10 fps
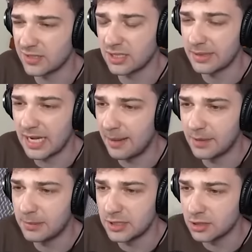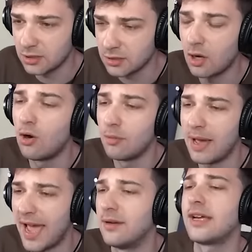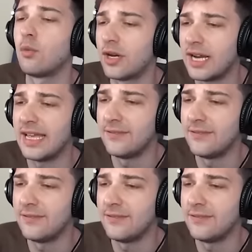for something, I'm gonna be so mad. Like, what did I